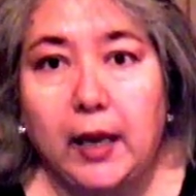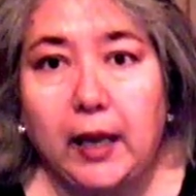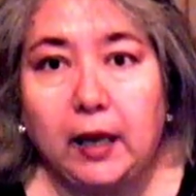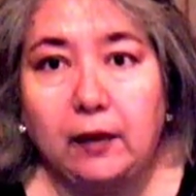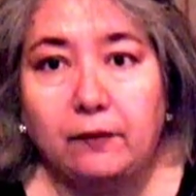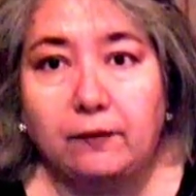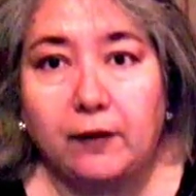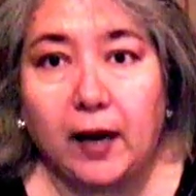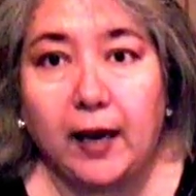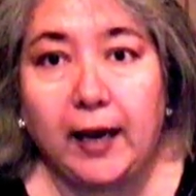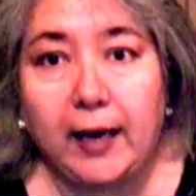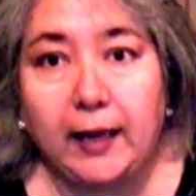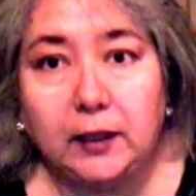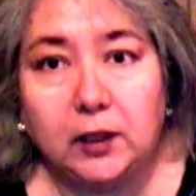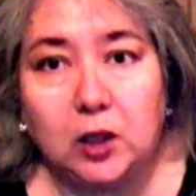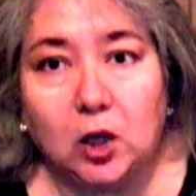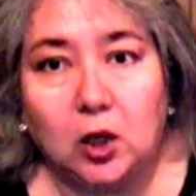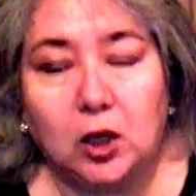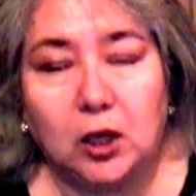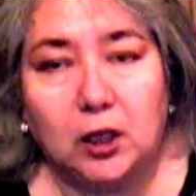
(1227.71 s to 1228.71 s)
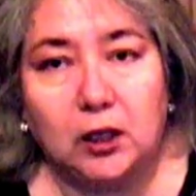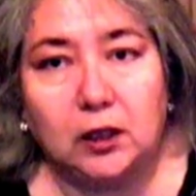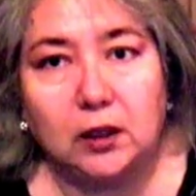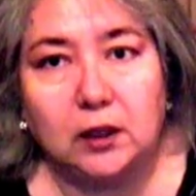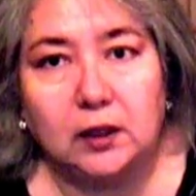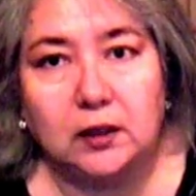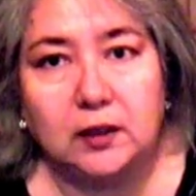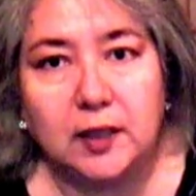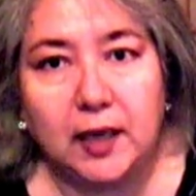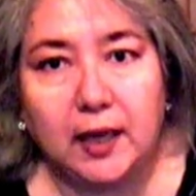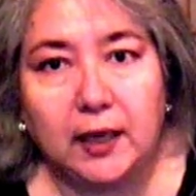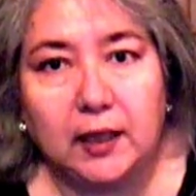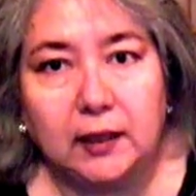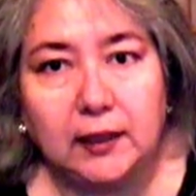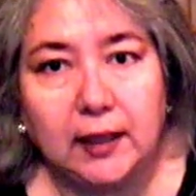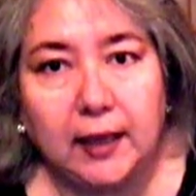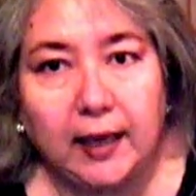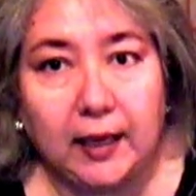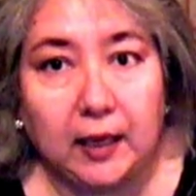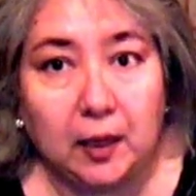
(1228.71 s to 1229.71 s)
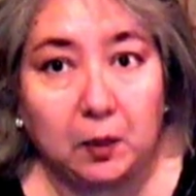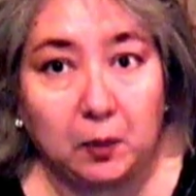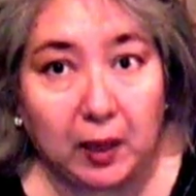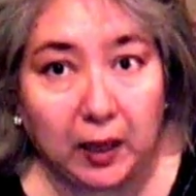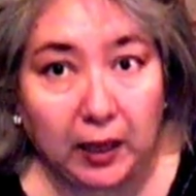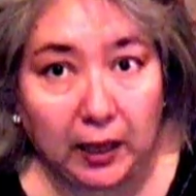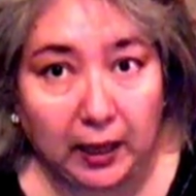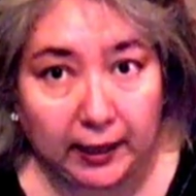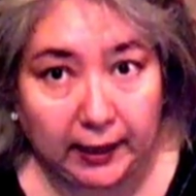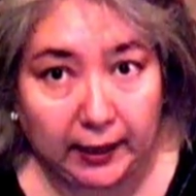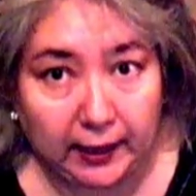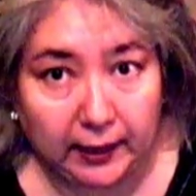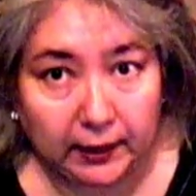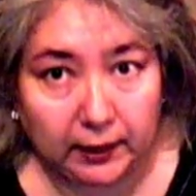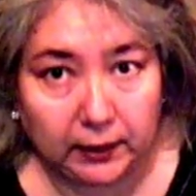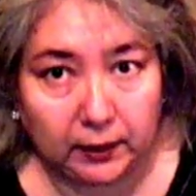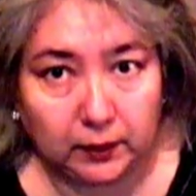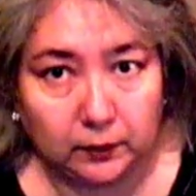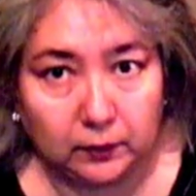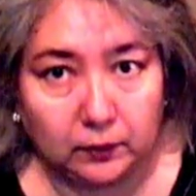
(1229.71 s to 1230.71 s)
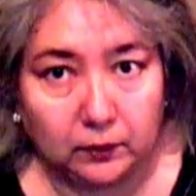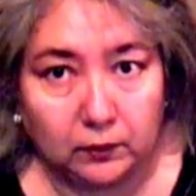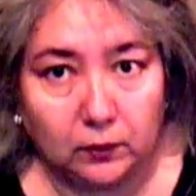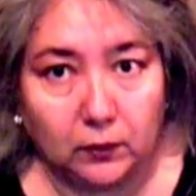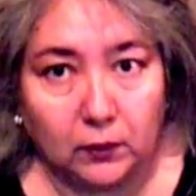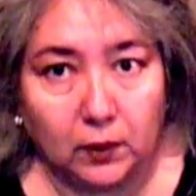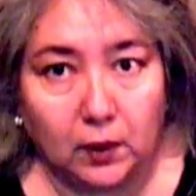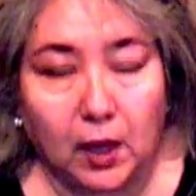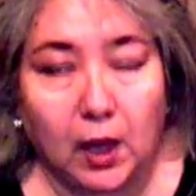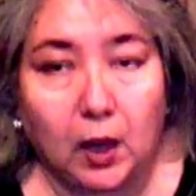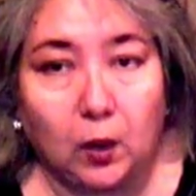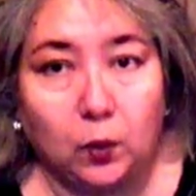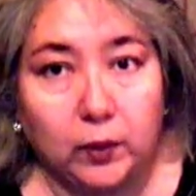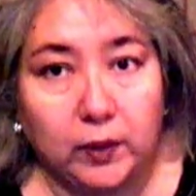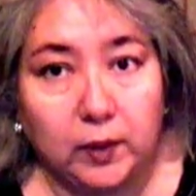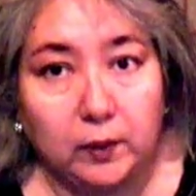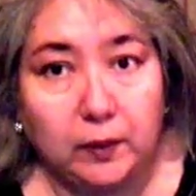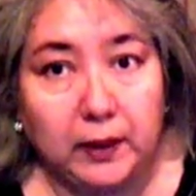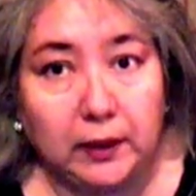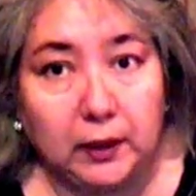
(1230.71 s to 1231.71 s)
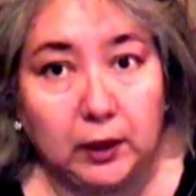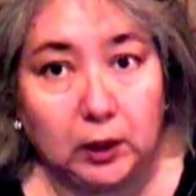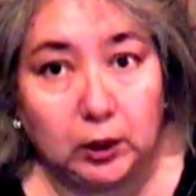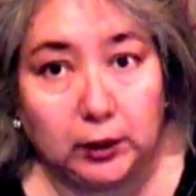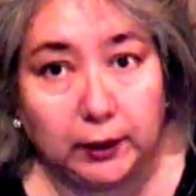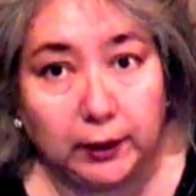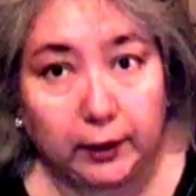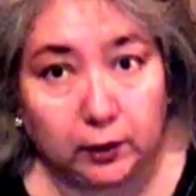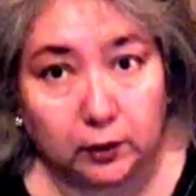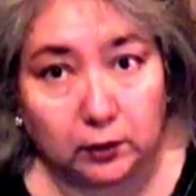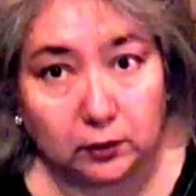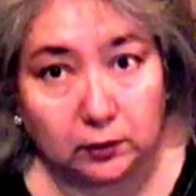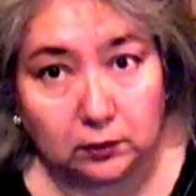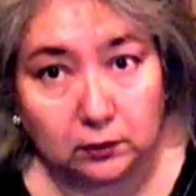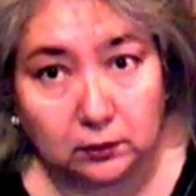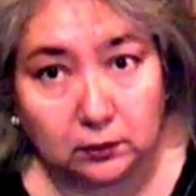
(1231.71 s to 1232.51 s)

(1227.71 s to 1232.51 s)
If I had gone and taken the antibiotic, I would have been cleared.